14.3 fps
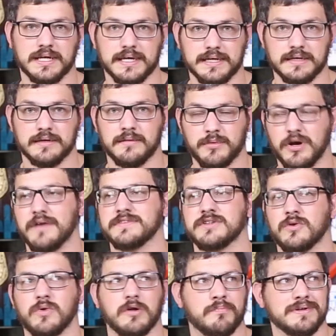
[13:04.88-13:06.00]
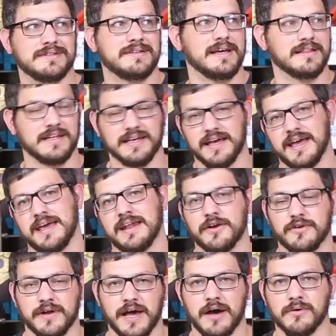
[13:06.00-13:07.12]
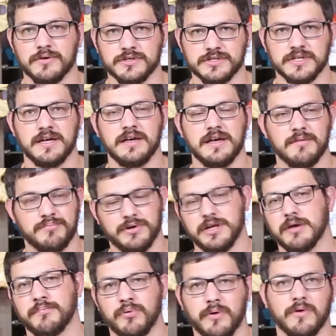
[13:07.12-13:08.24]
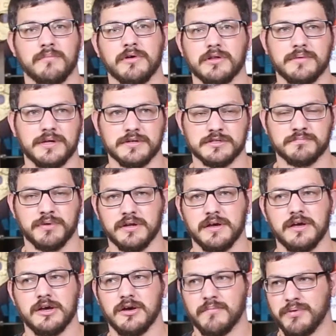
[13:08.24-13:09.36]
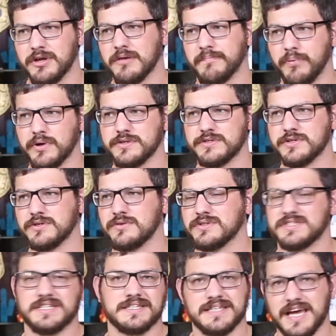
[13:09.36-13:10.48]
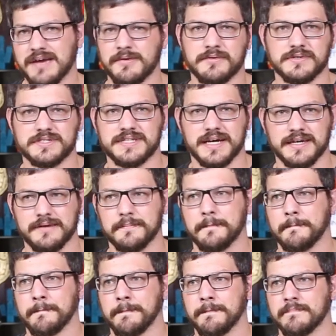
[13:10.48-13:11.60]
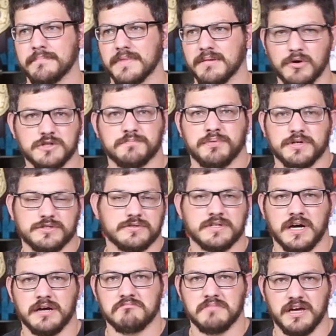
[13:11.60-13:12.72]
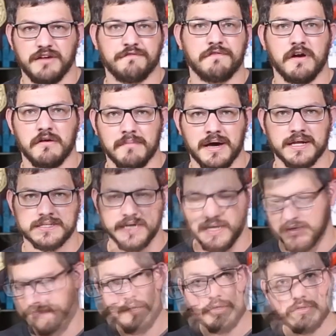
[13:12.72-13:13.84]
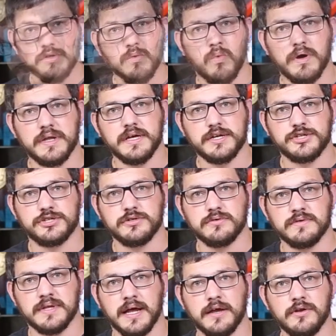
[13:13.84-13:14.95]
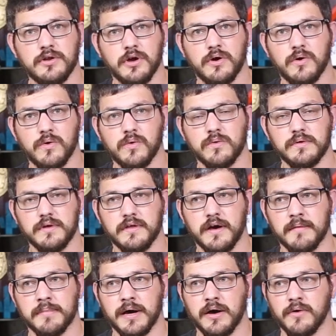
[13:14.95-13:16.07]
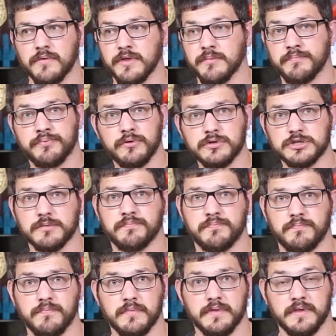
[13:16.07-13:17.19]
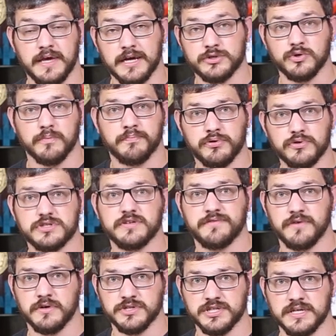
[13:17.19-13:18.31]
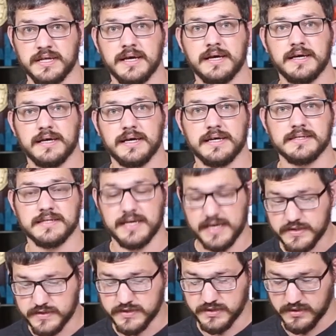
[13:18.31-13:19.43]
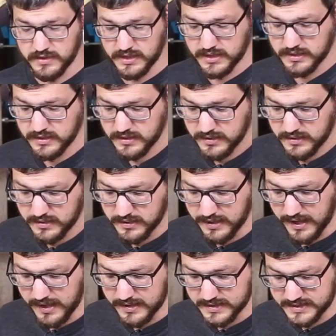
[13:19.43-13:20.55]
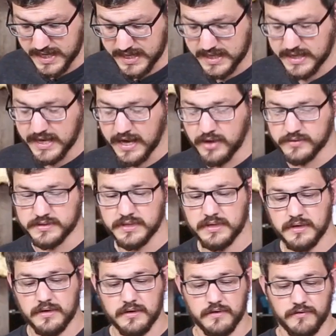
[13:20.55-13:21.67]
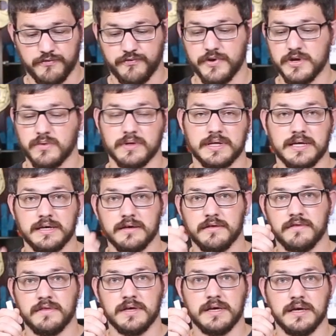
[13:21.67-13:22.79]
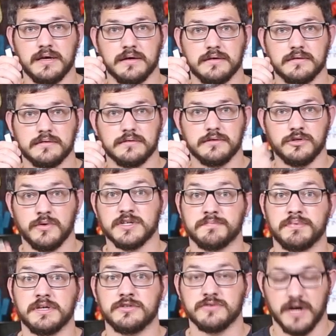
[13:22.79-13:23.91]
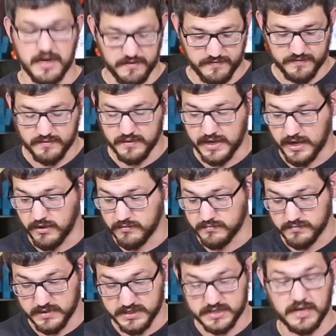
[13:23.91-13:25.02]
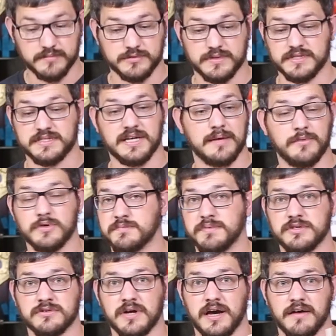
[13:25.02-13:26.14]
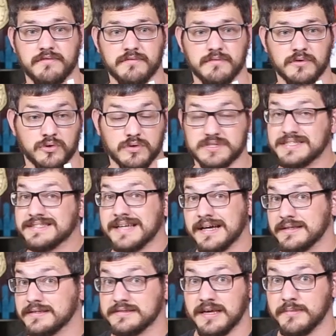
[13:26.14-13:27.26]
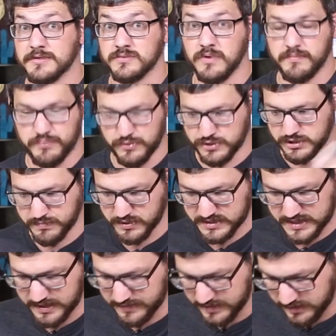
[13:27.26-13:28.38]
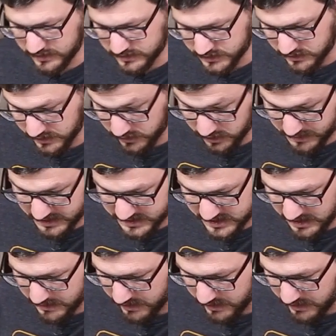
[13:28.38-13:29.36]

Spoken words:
like. I mean, obviously I don't want a print to take like 800 hours printing at 0.1 millimeters, but printing at 0.2, 68 millimeters a second, most prints are done in a fair amount of time. So the one issue that I know about the Prusa, the actual Prusa version, is inserting and taking out frequently the USB drive. Now, this comes with the same USB drive. It looks exactly the same as what Prusa puts out there, so they could be the same